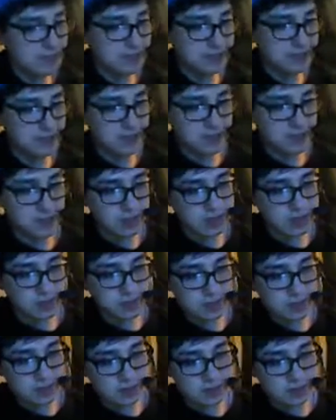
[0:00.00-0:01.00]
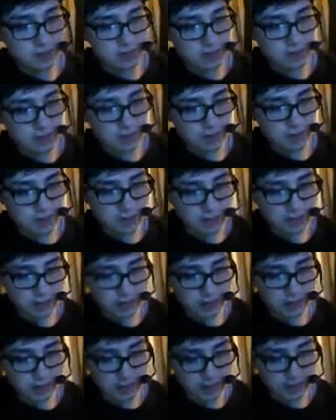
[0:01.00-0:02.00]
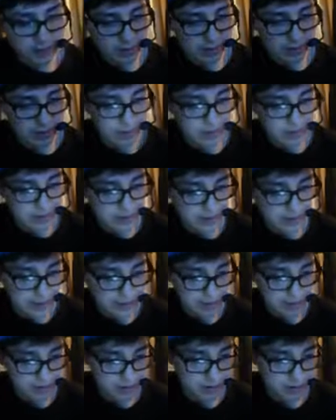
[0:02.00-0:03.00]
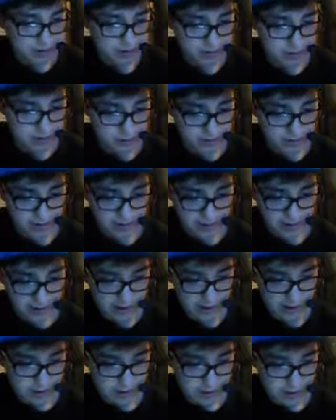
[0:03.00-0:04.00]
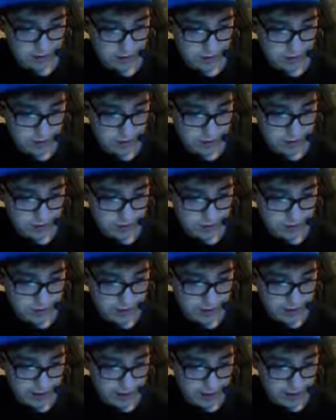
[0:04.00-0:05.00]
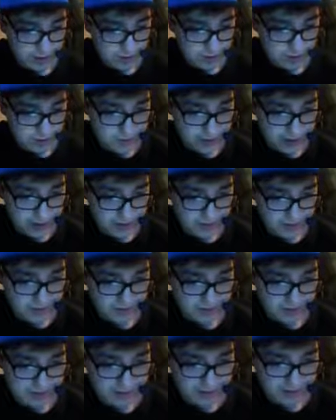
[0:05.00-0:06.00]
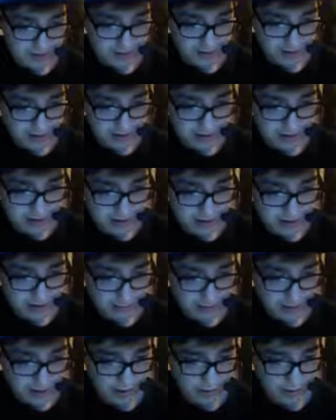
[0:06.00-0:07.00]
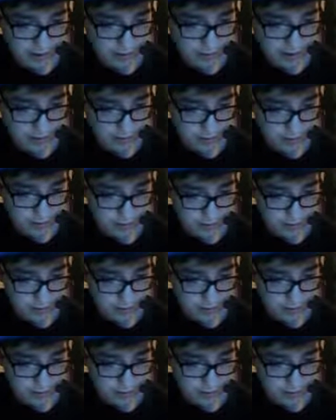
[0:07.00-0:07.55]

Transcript: message. Uh, use the electricity. Should I use the electricity in the garage anyway?